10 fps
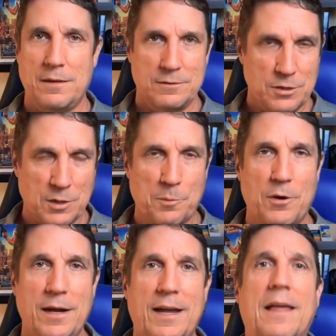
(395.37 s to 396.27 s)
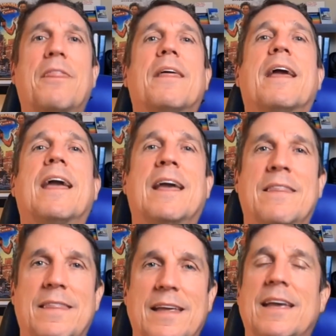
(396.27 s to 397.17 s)
took a breath,
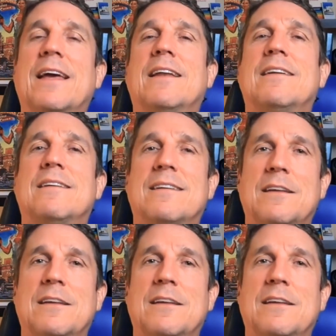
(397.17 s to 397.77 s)
and then,